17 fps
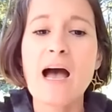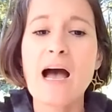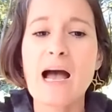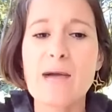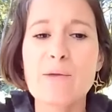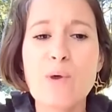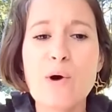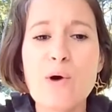
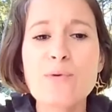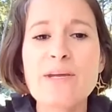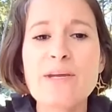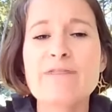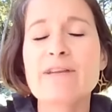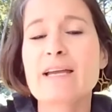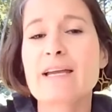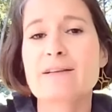I won't
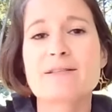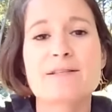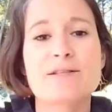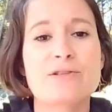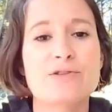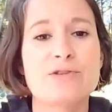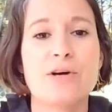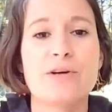even get
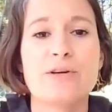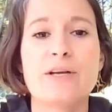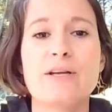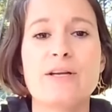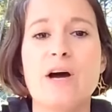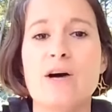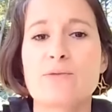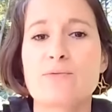
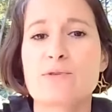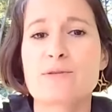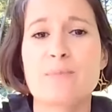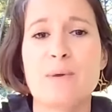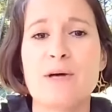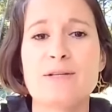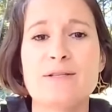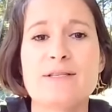started on
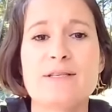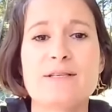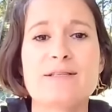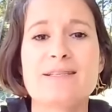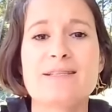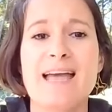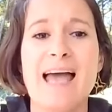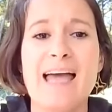
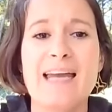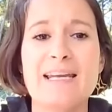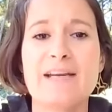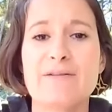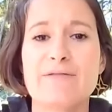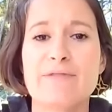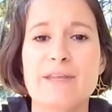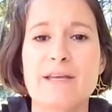responses to any
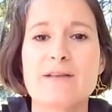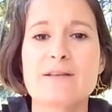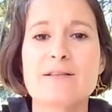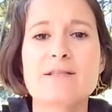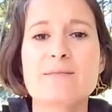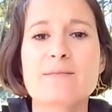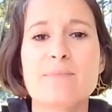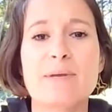of
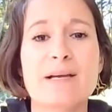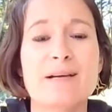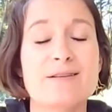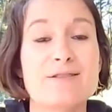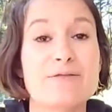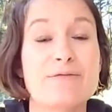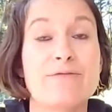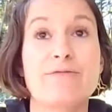these
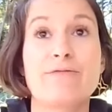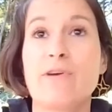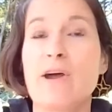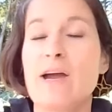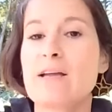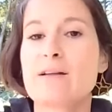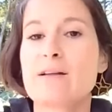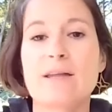because
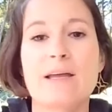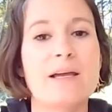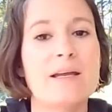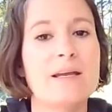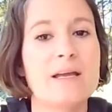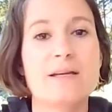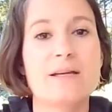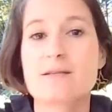frankly it
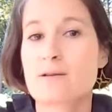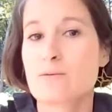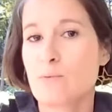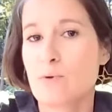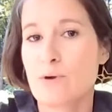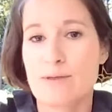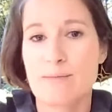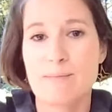isn't
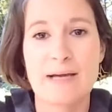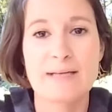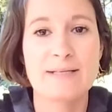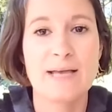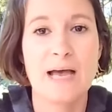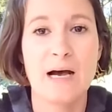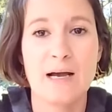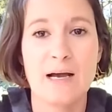worth my
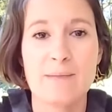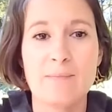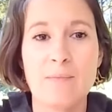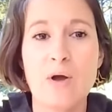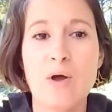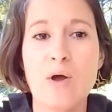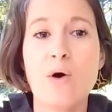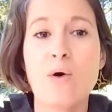time
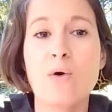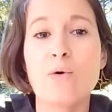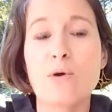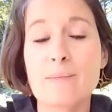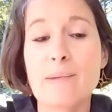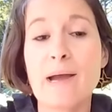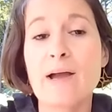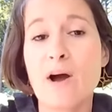or
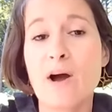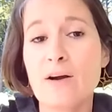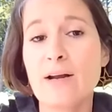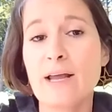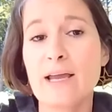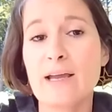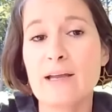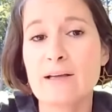my
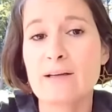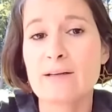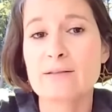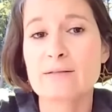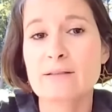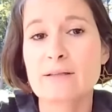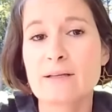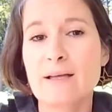heartache.
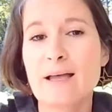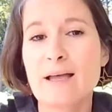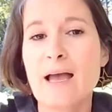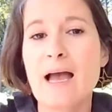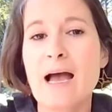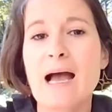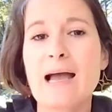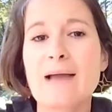
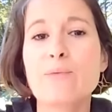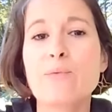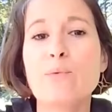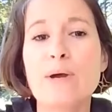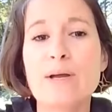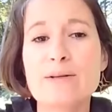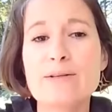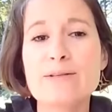I
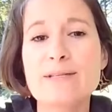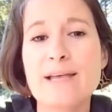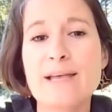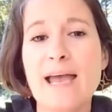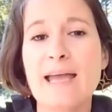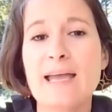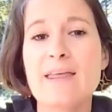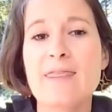will
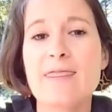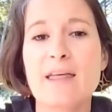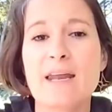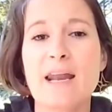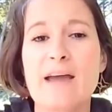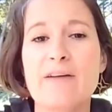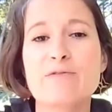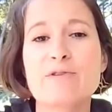say that
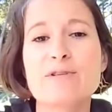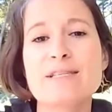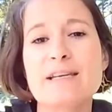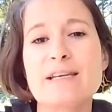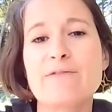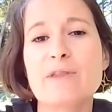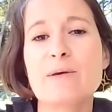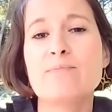I've
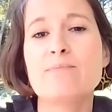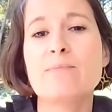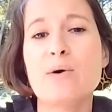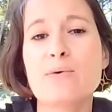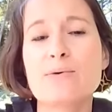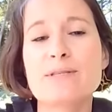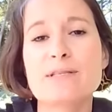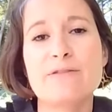received the
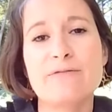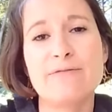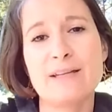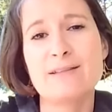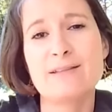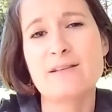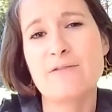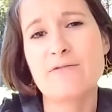most
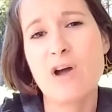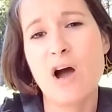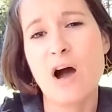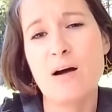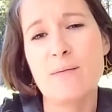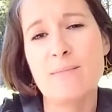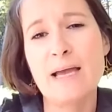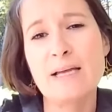offensive
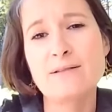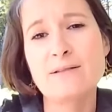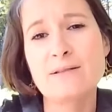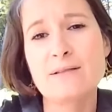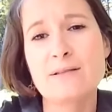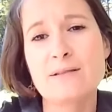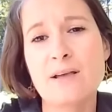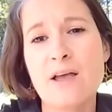
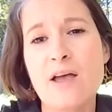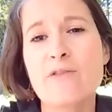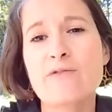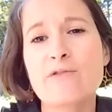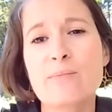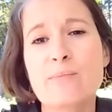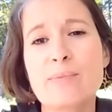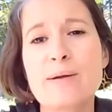comments
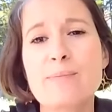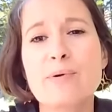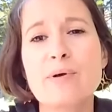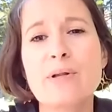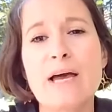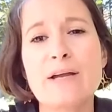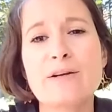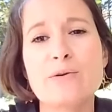from
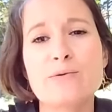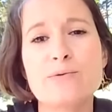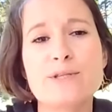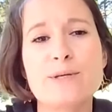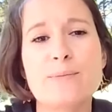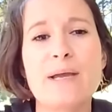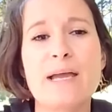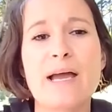people I knew
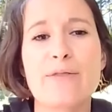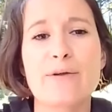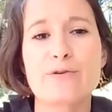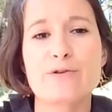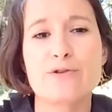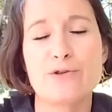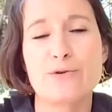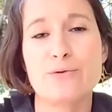to be other
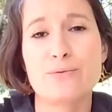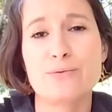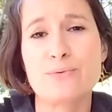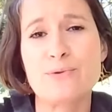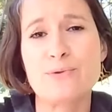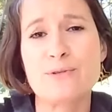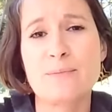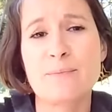
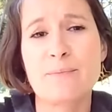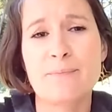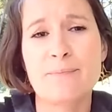Jews,